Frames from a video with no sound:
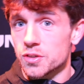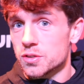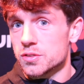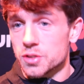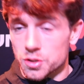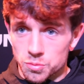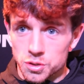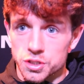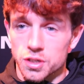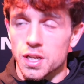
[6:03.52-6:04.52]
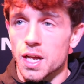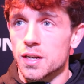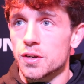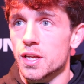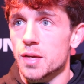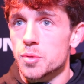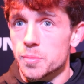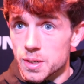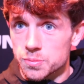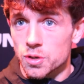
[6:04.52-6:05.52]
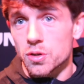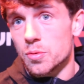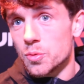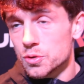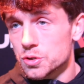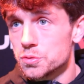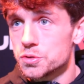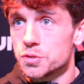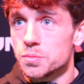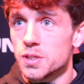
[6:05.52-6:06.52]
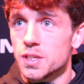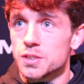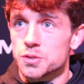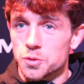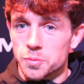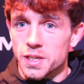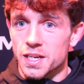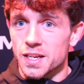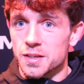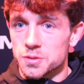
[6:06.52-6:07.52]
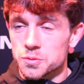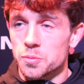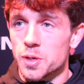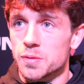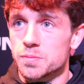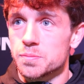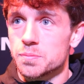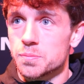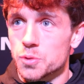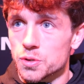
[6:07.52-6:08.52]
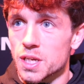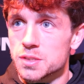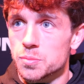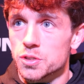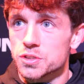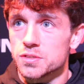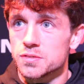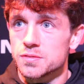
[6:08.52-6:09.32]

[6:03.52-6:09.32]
not, you can watch it online on Probellum.com or the YouTube. It's going to be a good night of boxing.